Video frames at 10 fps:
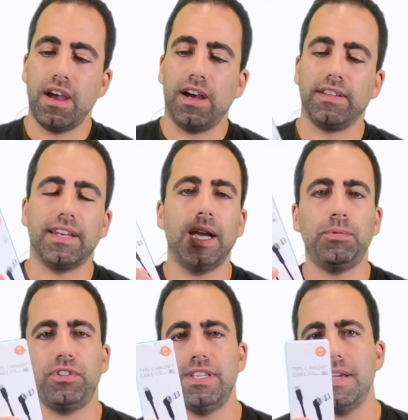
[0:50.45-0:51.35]
a
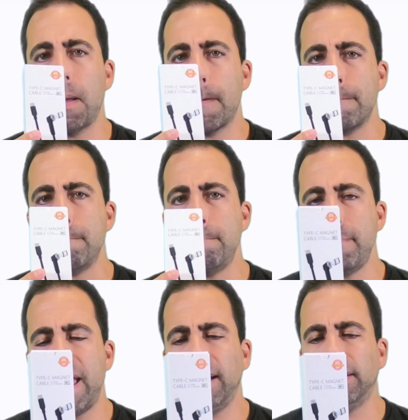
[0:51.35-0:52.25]
Type-C
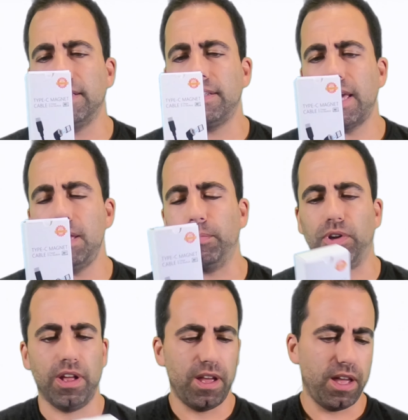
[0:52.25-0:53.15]
magnet cable.